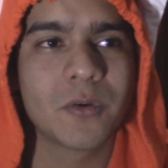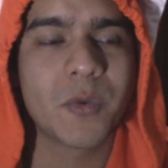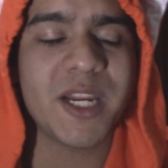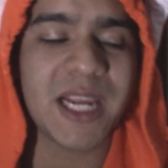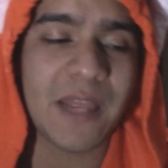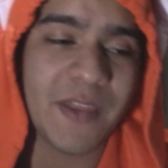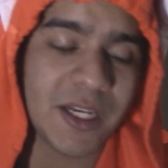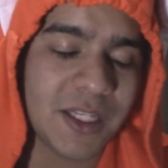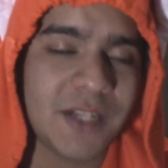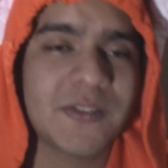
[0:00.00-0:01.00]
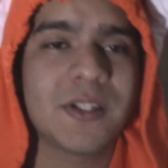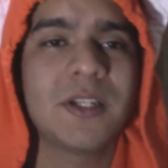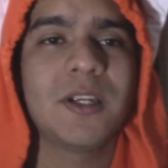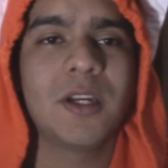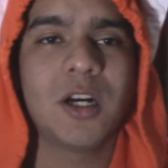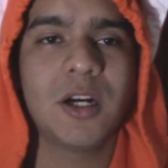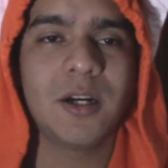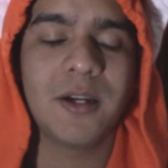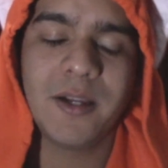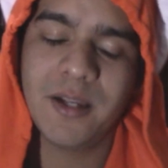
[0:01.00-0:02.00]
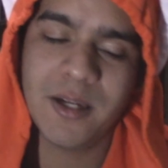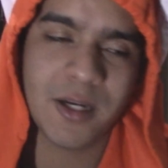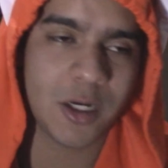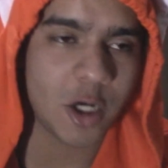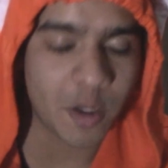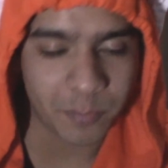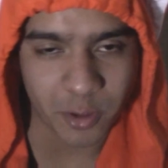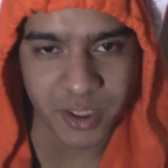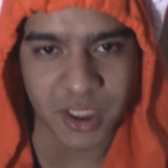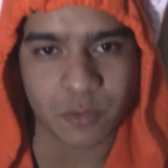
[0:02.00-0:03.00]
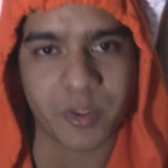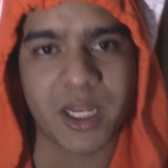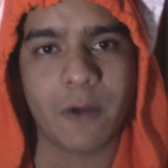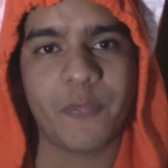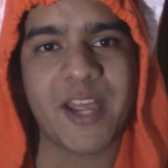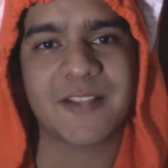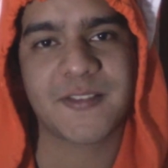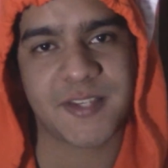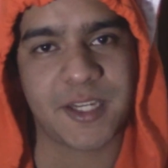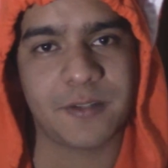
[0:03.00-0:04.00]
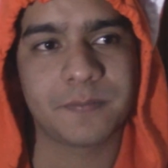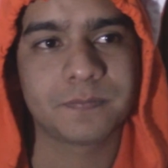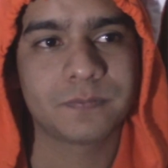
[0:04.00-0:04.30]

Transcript: re-editing it, and uploading it without that scene